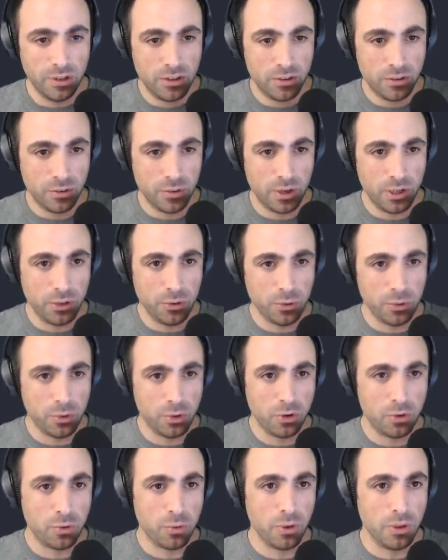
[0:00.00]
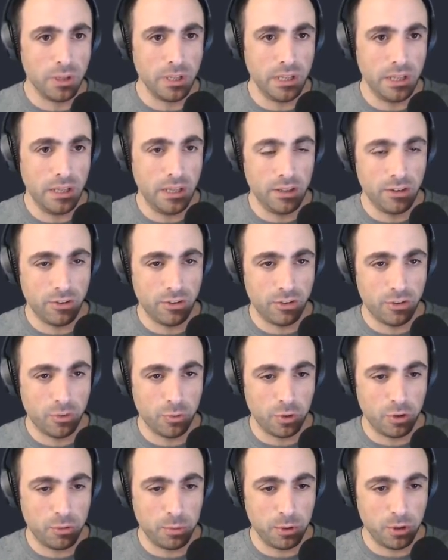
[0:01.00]
So I do Control E and just
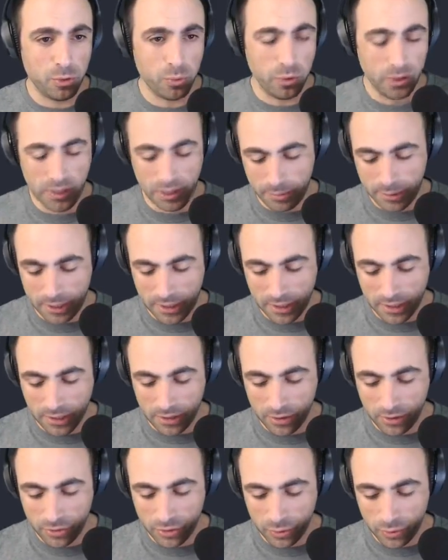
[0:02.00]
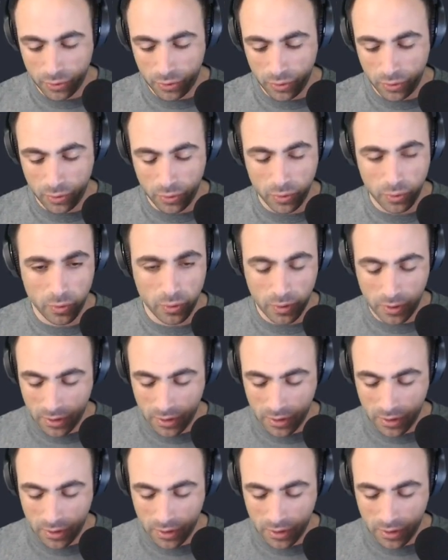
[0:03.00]
switch between, but I can also do